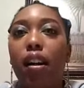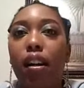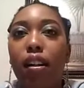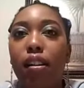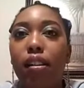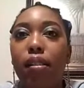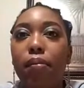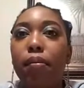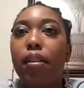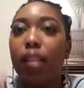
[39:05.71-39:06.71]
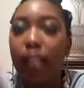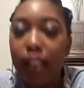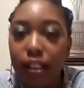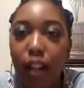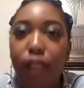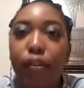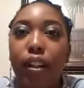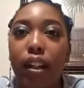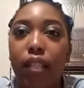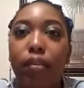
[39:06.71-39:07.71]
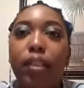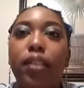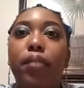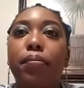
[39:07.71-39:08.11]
Um, let's start off with colorism.